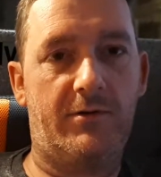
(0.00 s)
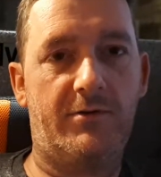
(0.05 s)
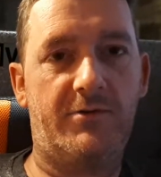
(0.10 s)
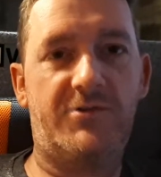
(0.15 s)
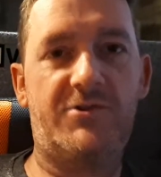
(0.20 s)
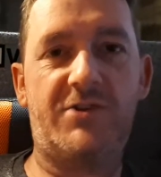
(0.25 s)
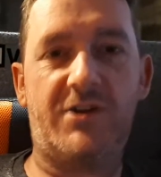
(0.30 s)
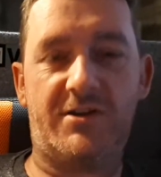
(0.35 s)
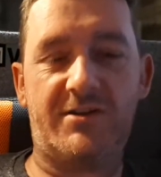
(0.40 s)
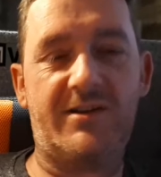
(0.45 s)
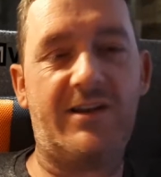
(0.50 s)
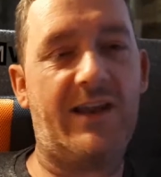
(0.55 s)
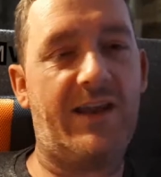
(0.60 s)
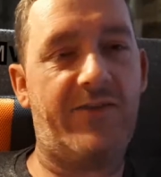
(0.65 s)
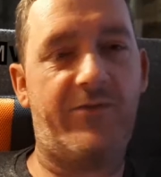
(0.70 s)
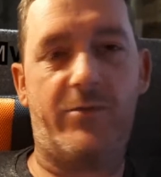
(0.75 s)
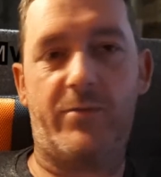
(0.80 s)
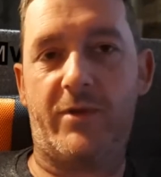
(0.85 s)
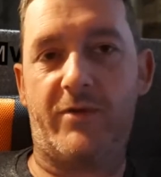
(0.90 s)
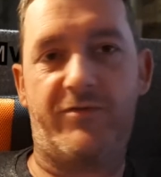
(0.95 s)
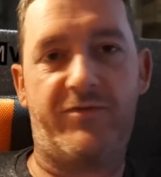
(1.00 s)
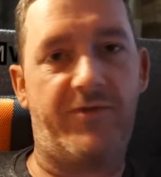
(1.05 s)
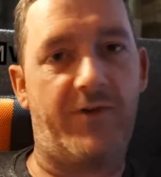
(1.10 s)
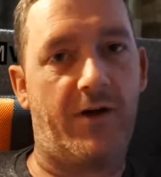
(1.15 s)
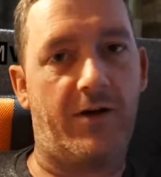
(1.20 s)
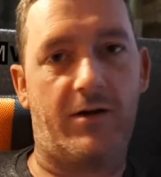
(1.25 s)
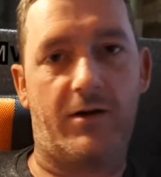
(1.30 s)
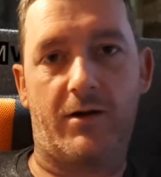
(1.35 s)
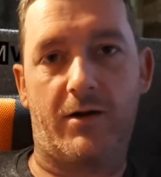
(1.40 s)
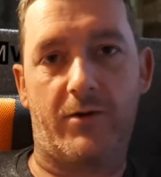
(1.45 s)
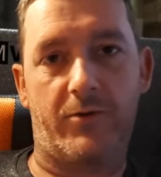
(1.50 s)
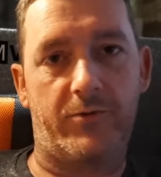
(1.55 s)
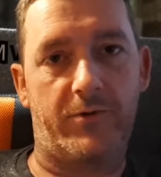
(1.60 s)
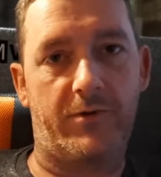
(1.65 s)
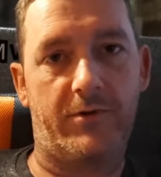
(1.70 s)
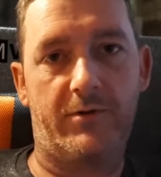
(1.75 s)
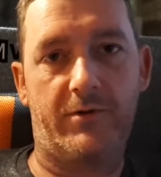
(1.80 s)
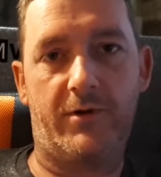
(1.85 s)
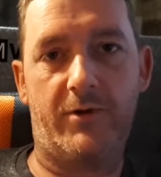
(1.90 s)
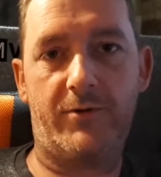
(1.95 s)
just leave them the fuck
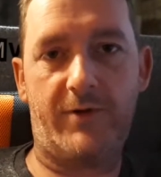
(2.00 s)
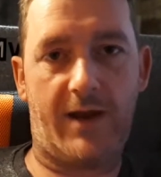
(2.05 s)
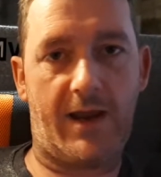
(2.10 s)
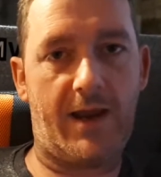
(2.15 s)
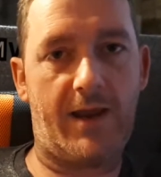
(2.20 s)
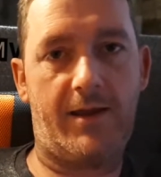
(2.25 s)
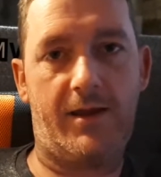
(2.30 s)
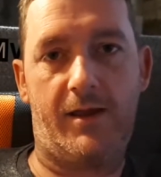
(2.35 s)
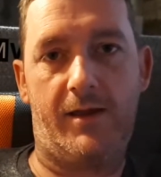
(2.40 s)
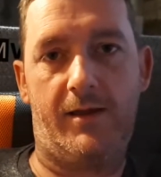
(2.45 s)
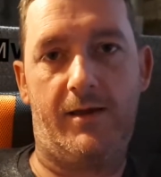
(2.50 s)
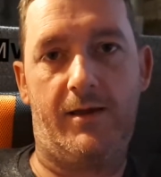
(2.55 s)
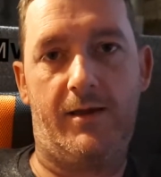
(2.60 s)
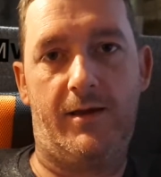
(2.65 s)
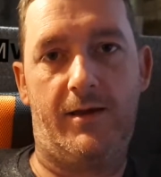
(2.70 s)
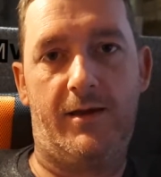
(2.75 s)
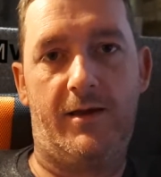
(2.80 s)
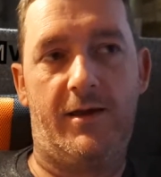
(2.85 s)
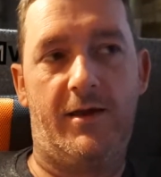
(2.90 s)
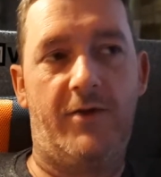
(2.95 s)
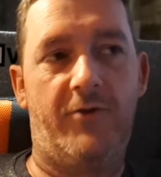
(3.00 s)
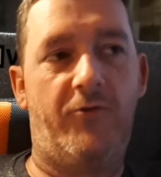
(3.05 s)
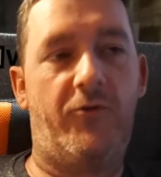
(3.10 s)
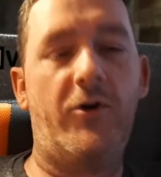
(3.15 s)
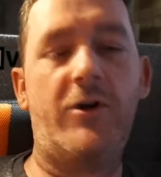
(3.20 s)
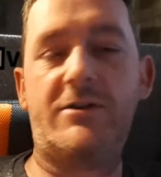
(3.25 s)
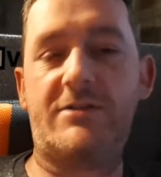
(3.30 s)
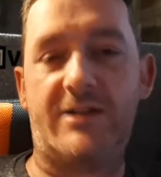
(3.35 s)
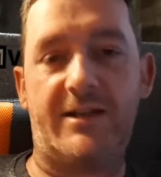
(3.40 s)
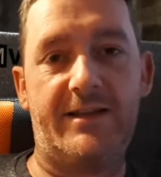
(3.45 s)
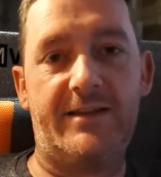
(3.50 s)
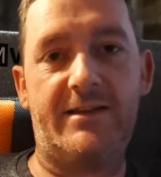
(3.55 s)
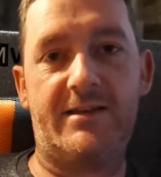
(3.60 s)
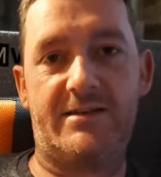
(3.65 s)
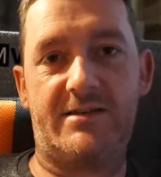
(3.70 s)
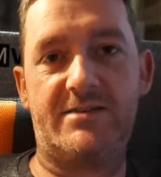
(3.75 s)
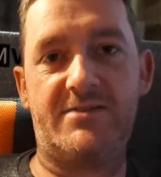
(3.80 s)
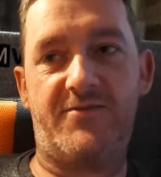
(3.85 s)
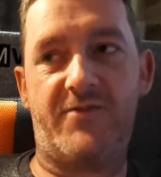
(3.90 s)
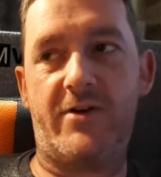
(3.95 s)
alone, okay? Firstly,
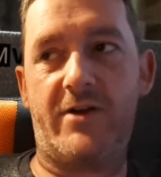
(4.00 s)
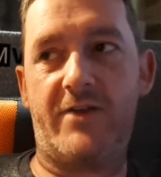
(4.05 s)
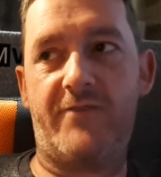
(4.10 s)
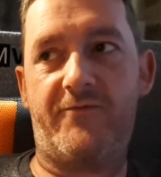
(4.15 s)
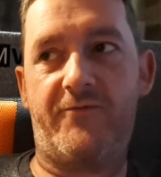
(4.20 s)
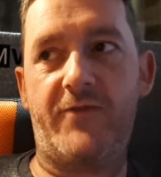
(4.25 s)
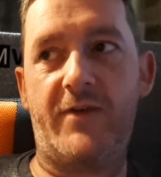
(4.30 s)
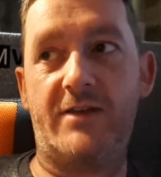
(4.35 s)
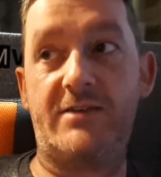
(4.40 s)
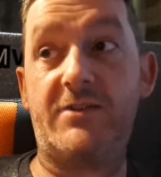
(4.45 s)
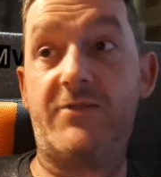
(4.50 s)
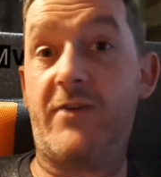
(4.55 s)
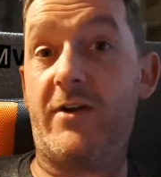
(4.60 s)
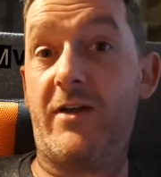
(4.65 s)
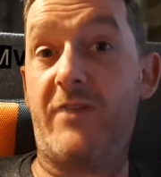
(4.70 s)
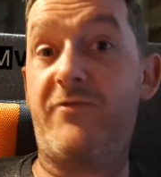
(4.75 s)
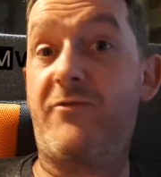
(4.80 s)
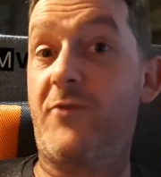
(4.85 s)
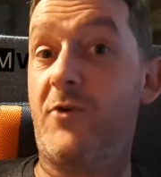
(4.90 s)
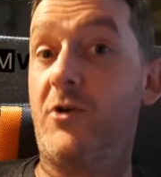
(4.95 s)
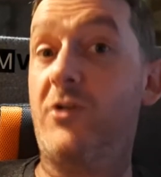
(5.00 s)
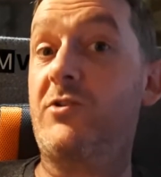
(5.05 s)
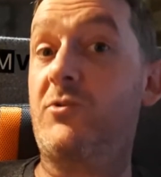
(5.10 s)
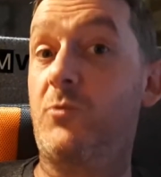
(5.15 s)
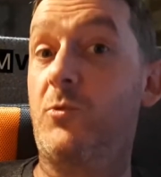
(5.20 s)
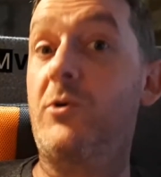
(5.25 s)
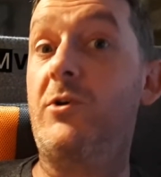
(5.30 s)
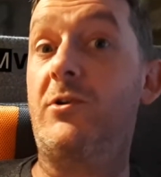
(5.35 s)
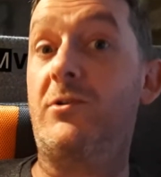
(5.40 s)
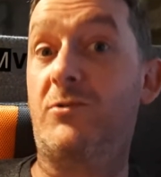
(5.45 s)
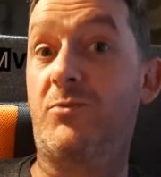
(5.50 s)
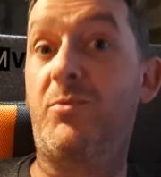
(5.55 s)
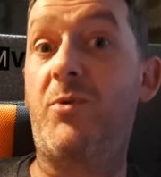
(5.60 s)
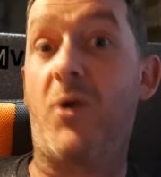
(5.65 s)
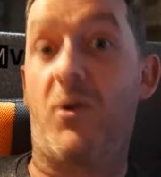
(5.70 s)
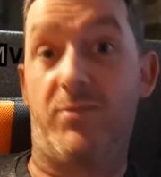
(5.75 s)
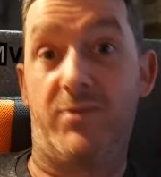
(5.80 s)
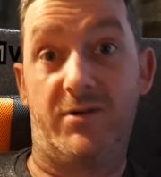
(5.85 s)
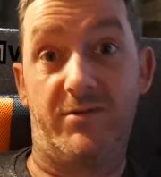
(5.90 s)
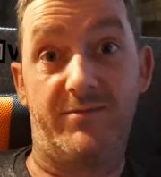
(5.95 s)
it's a very first world
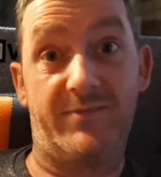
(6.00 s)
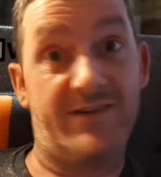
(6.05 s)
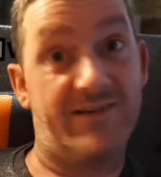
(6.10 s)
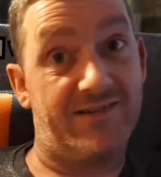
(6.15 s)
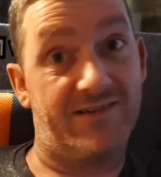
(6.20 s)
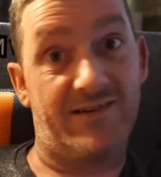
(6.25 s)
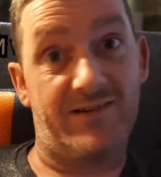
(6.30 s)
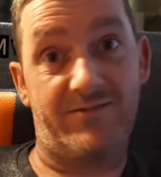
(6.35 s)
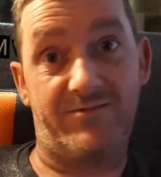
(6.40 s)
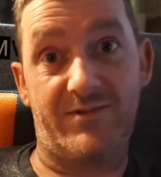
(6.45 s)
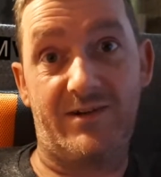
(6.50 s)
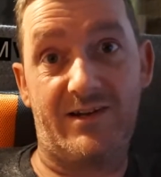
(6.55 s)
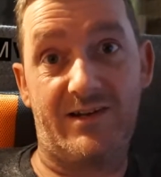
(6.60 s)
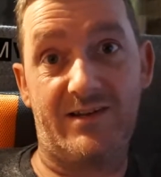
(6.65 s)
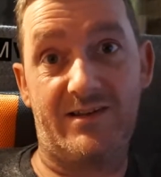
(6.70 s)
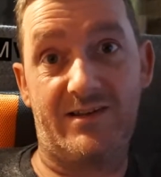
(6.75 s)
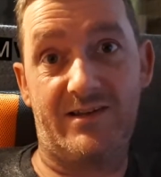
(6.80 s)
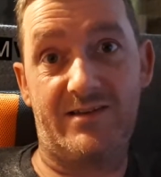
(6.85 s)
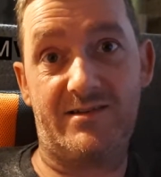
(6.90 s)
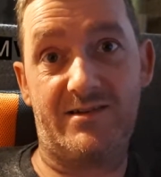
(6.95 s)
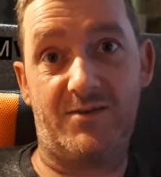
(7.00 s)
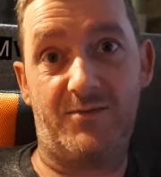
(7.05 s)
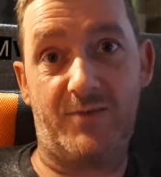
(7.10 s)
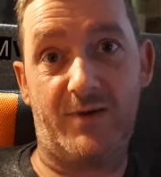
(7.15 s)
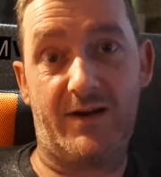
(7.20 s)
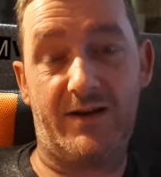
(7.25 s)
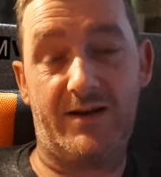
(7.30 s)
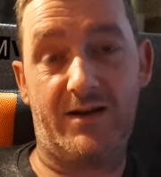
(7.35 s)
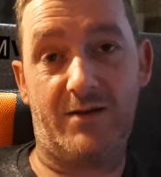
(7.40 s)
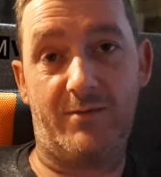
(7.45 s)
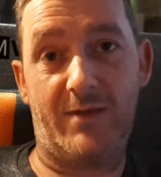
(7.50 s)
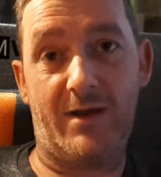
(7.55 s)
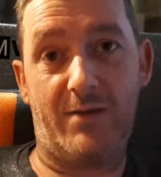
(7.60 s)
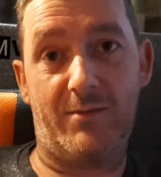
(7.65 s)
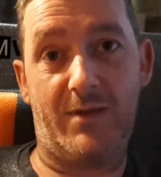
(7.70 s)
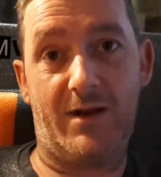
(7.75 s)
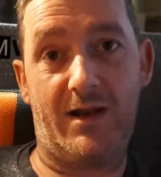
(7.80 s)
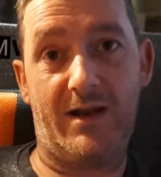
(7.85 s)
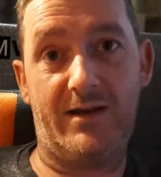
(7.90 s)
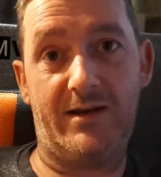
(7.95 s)
problem, isn't it, really, this complaining about
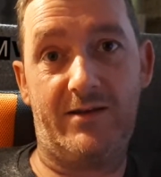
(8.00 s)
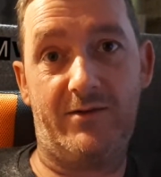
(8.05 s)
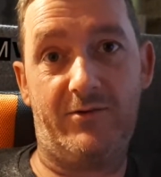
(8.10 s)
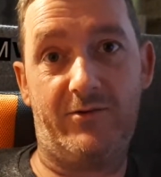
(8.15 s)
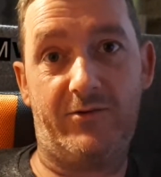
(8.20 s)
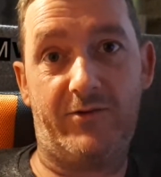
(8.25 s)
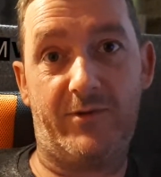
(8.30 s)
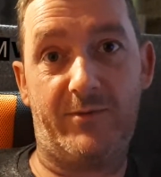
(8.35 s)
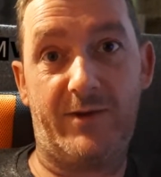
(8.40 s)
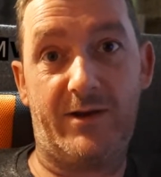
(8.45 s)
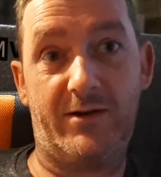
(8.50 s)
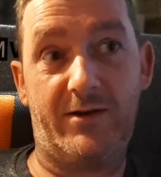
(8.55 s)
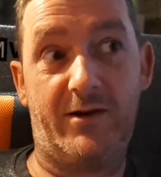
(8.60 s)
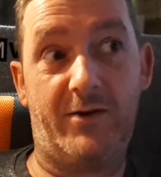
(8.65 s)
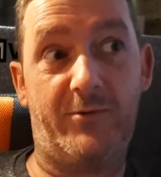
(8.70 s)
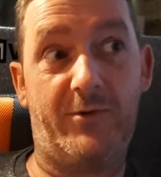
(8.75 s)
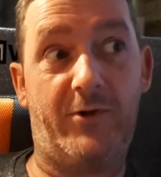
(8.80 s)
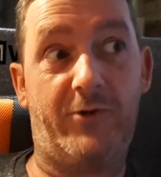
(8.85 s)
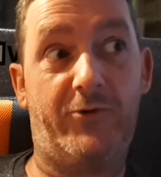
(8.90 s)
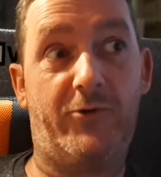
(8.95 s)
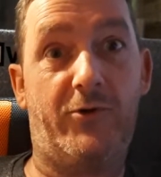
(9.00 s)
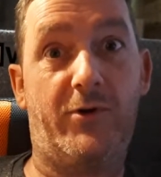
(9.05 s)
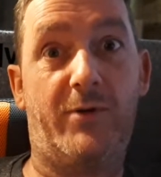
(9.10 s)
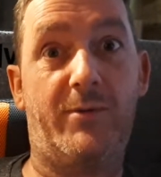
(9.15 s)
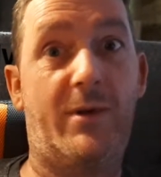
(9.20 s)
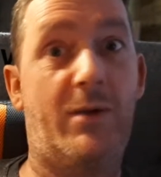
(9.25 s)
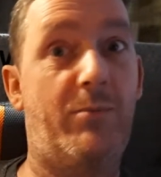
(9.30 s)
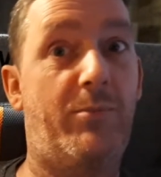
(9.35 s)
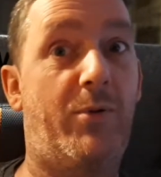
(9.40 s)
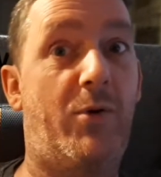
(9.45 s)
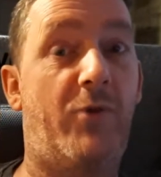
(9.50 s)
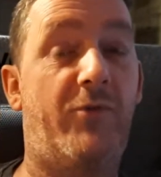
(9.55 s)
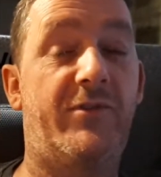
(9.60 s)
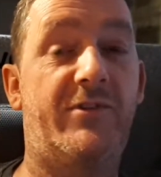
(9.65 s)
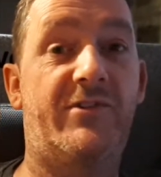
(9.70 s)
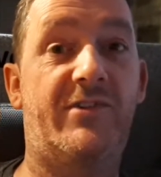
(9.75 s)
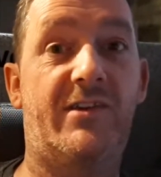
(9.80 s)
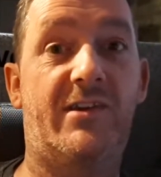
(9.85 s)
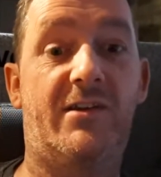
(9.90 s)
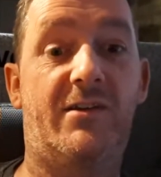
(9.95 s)
millennials? I mean, we're not talking about
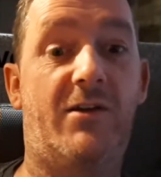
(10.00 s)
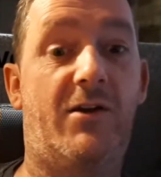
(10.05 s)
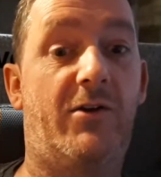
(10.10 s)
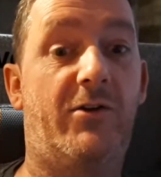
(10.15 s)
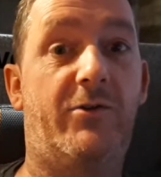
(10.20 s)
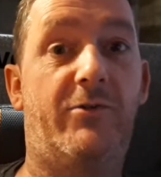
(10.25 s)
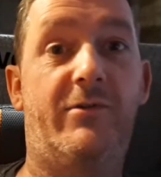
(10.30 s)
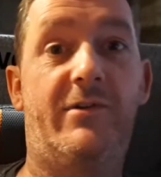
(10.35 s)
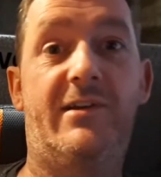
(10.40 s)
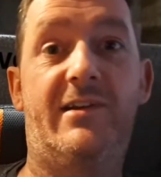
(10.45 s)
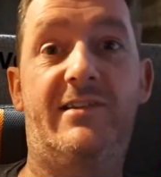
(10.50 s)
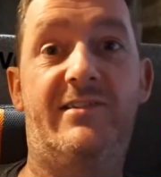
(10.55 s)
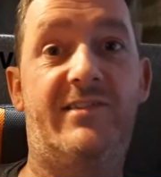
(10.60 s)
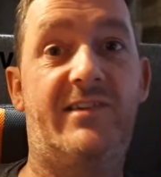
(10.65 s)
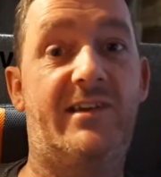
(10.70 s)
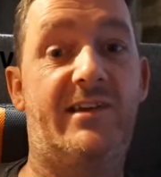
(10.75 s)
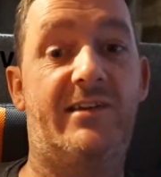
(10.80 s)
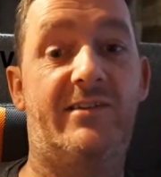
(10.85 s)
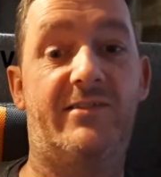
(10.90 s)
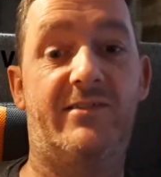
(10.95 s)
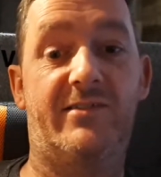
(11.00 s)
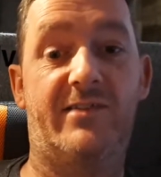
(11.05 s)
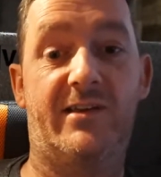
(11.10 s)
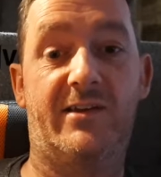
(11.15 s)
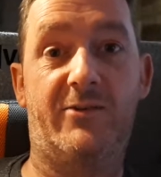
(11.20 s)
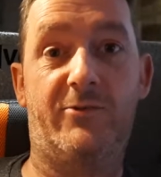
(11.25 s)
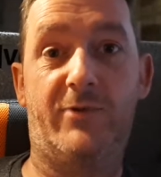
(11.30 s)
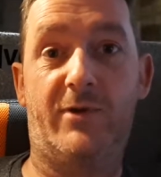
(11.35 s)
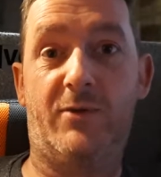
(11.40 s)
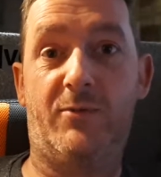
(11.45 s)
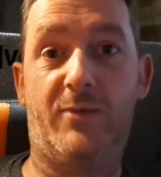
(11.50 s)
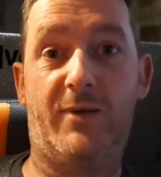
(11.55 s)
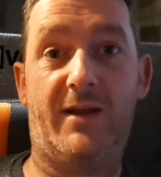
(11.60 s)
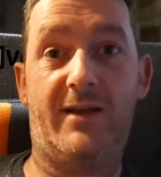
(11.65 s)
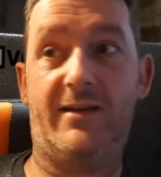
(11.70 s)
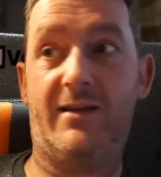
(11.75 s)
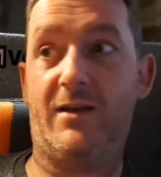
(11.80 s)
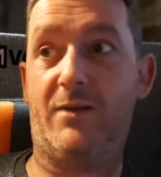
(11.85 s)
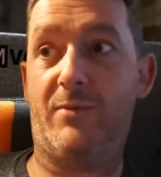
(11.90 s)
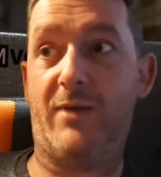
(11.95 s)
poverty and hunger and disease and things. We're
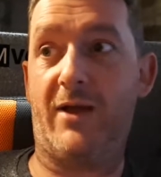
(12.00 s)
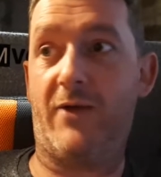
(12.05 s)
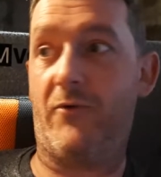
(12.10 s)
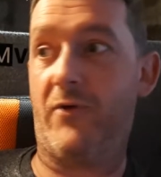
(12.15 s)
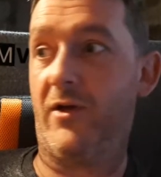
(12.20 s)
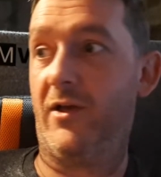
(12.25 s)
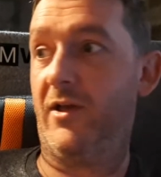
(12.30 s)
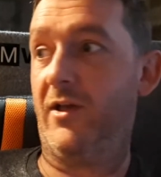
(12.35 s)
complaining about